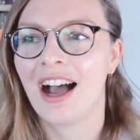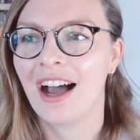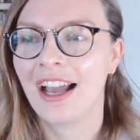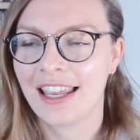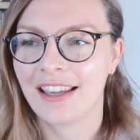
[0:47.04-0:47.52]

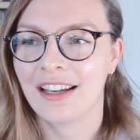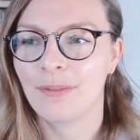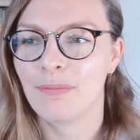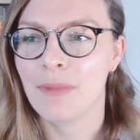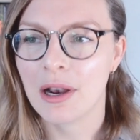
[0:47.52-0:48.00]
I
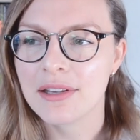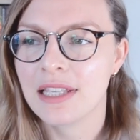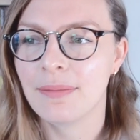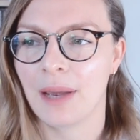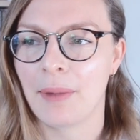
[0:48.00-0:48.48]

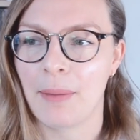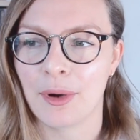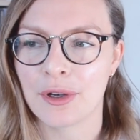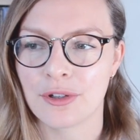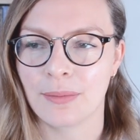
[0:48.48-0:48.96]
mostly buy my
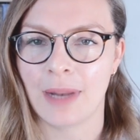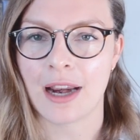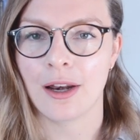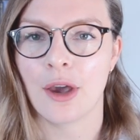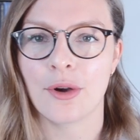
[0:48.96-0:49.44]
books from
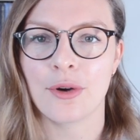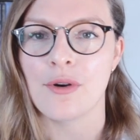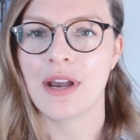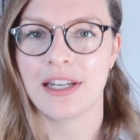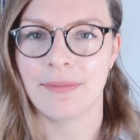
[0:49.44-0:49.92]
like
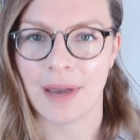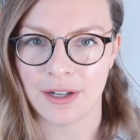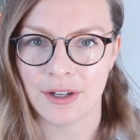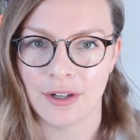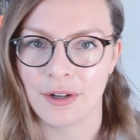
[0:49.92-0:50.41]
local
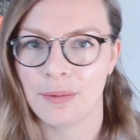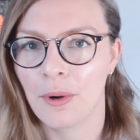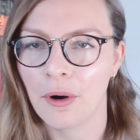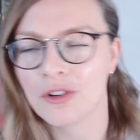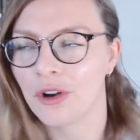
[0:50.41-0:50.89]
independent
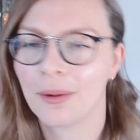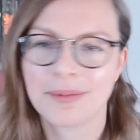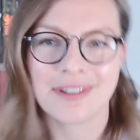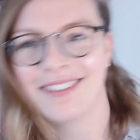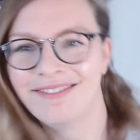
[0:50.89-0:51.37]

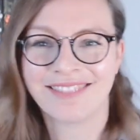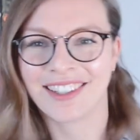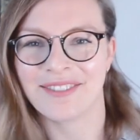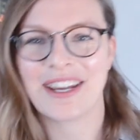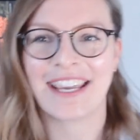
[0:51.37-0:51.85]
bookshops,
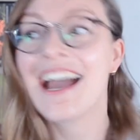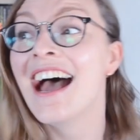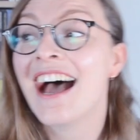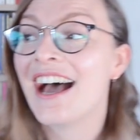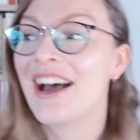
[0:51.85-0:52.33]
look at me,
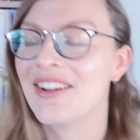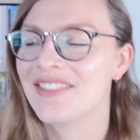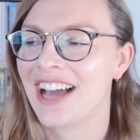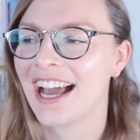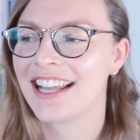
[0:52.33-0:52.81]

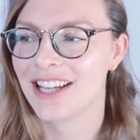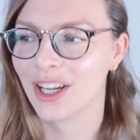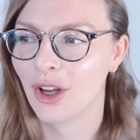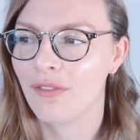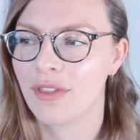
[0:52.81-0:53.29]
and
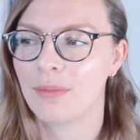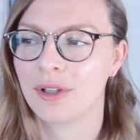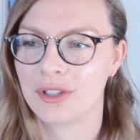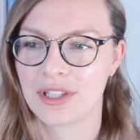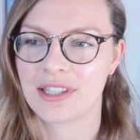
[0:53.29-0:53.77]
a lot of them
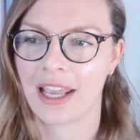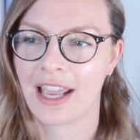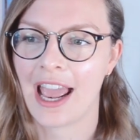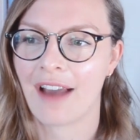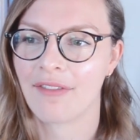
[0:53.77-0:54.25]
will just
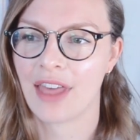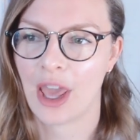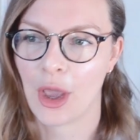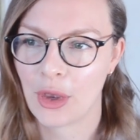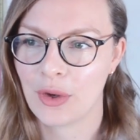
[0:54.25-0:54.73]
like have
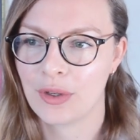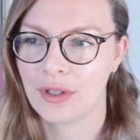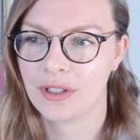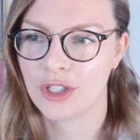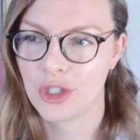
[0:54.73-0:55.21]
their
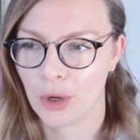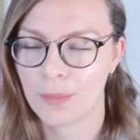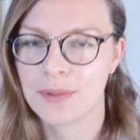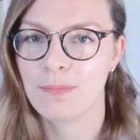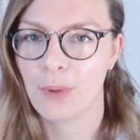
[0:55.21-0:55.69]
own
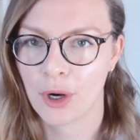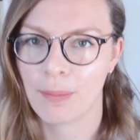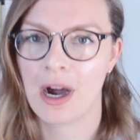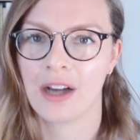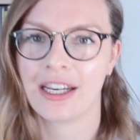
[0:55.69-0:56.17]
shop's
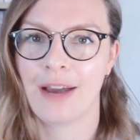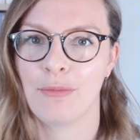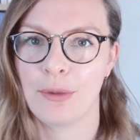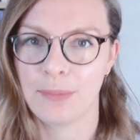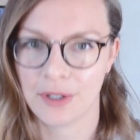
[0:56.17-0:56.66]
bookmark
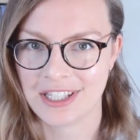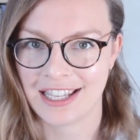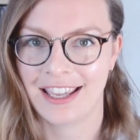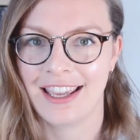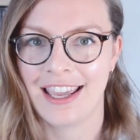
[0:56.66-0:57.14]
and will put
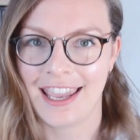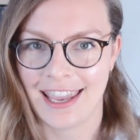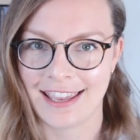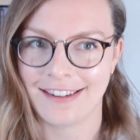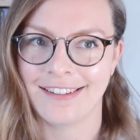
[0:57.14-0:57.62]
it
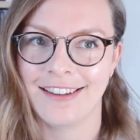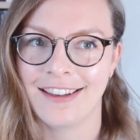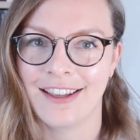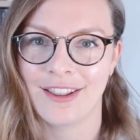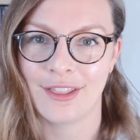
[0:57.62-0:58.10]
in
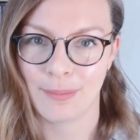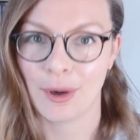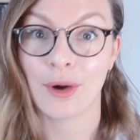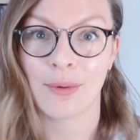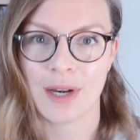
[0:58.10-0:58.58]
the
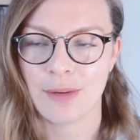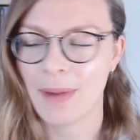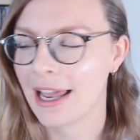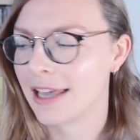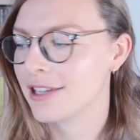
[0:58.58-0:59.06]
book when you
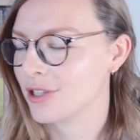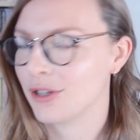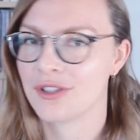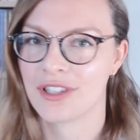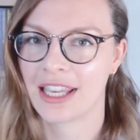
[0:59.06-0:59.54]
buy it. So
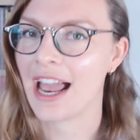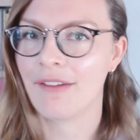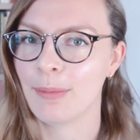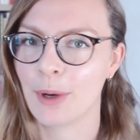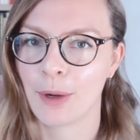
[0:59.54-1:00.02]
you just like
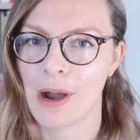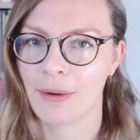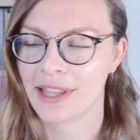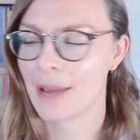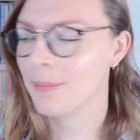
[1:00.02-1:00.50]
have a
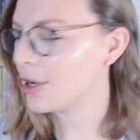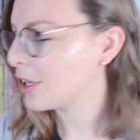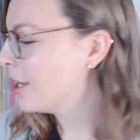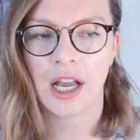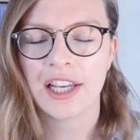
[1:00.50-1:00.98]
bookmark with that
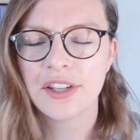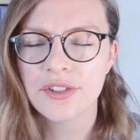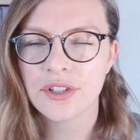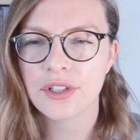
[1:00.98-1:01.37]
book. I used